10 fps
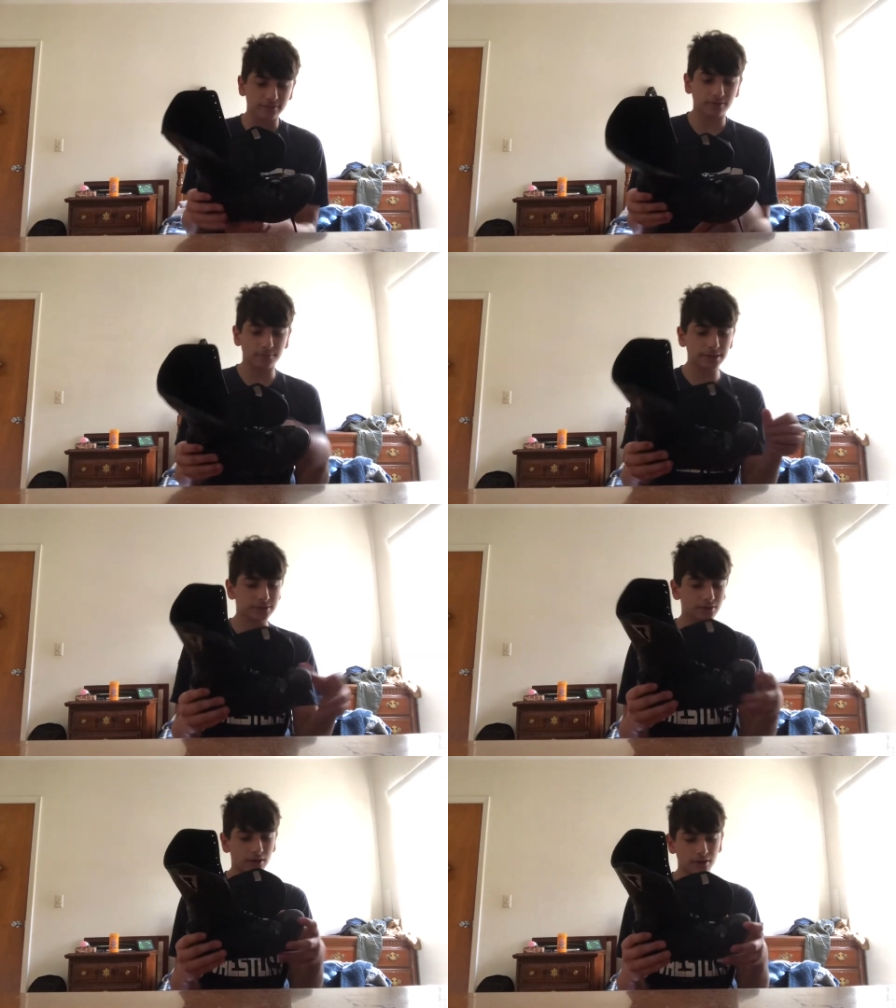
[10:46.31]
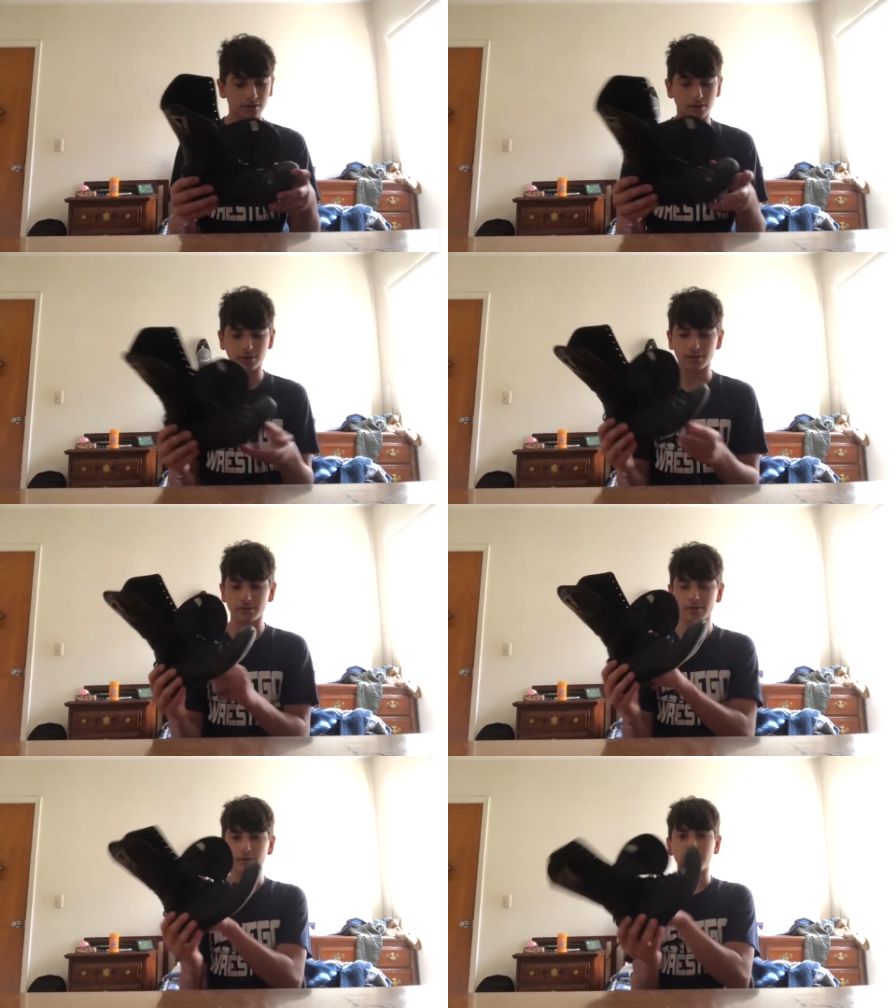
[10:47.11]
my dog,
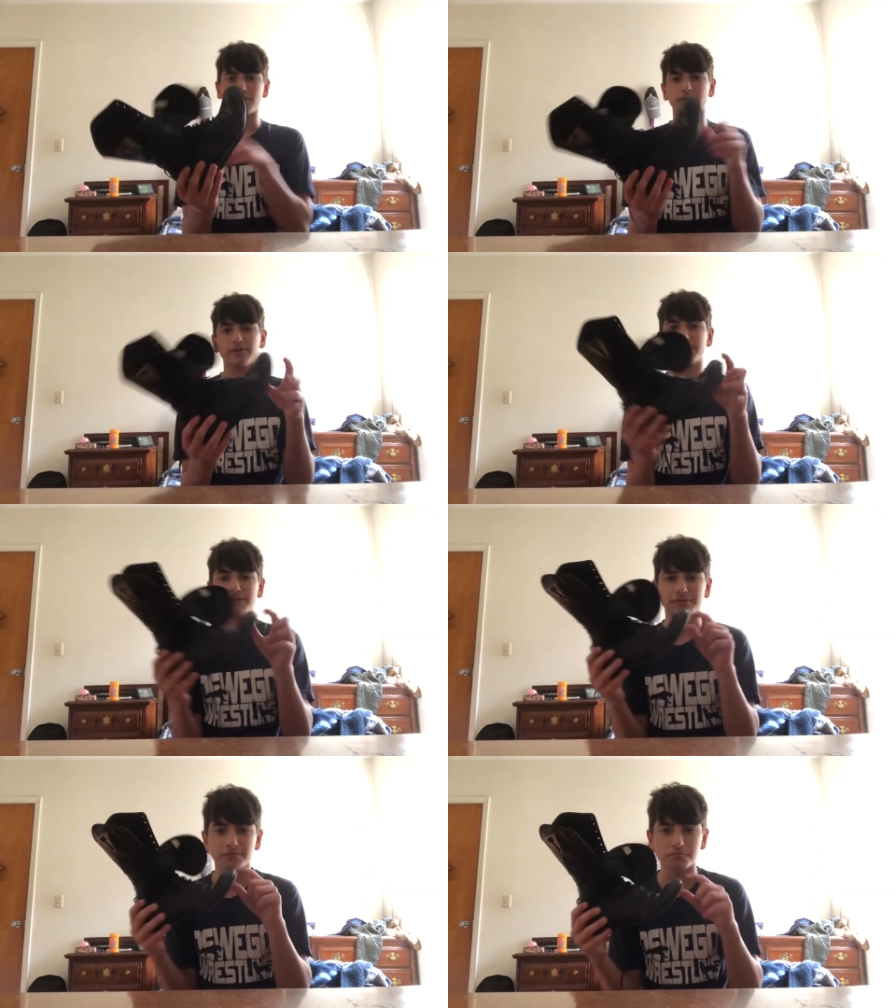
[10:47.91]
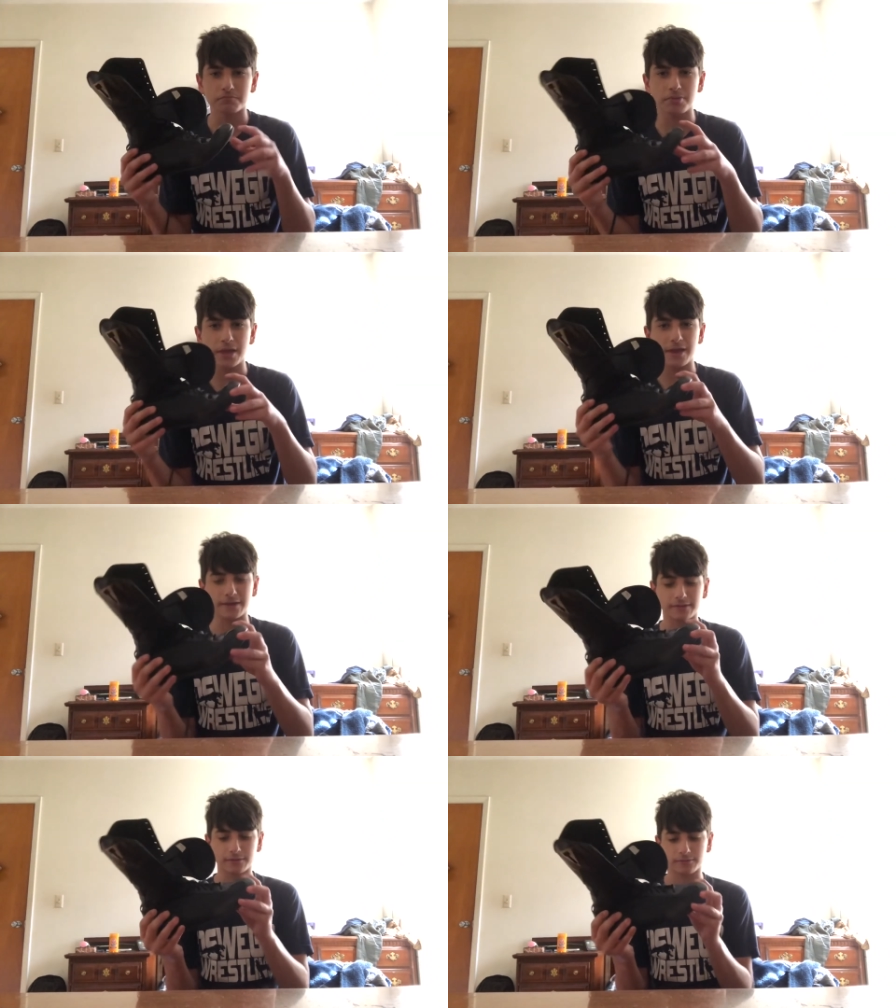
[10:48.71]
you can see there's a big
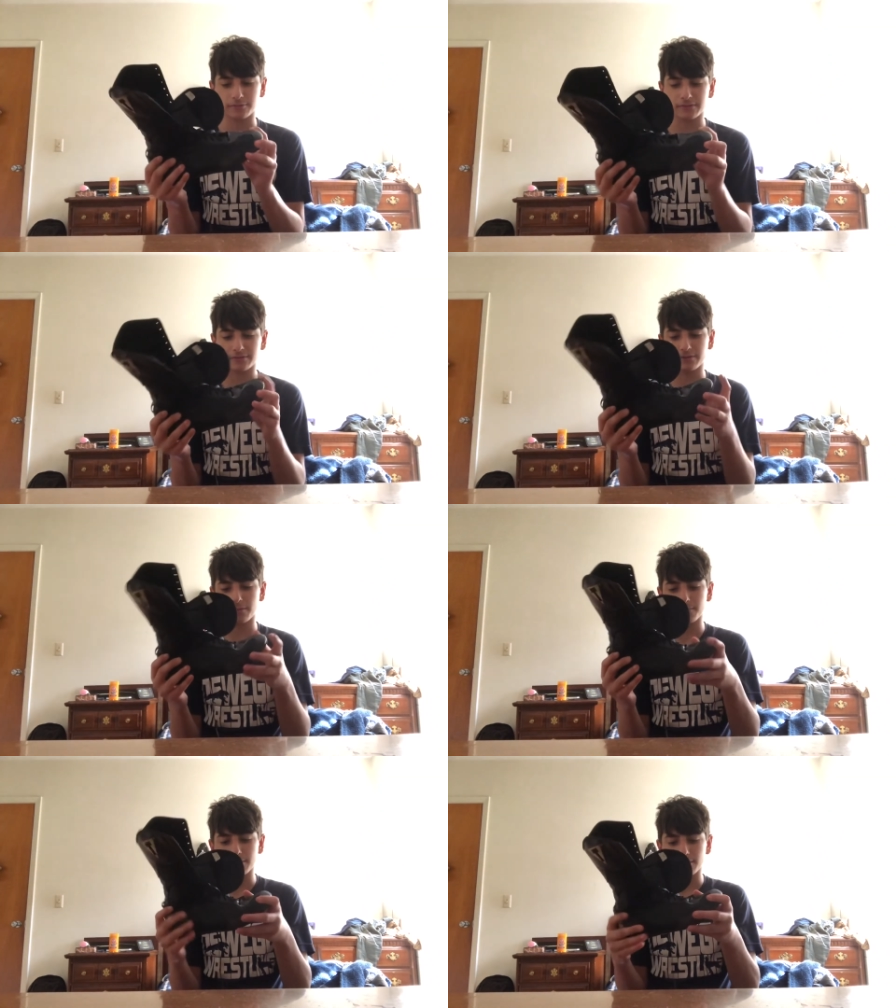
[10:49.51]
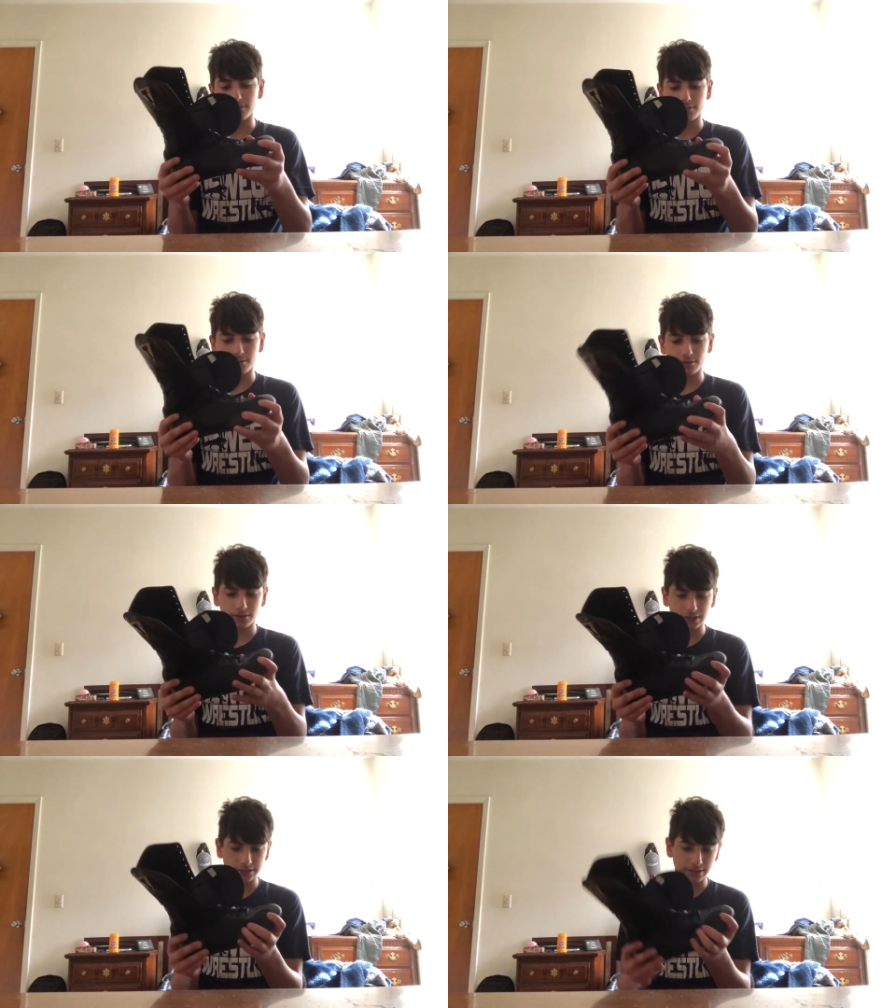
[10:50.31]
crease in them. I
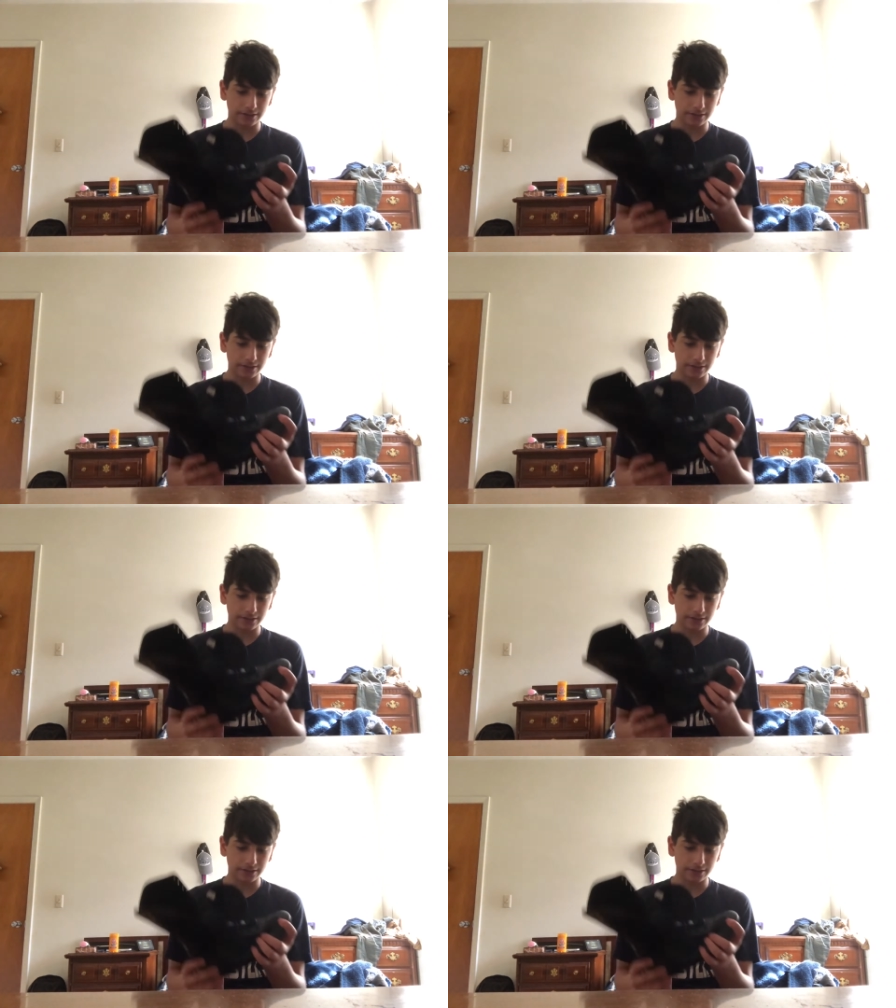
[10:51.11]
got it.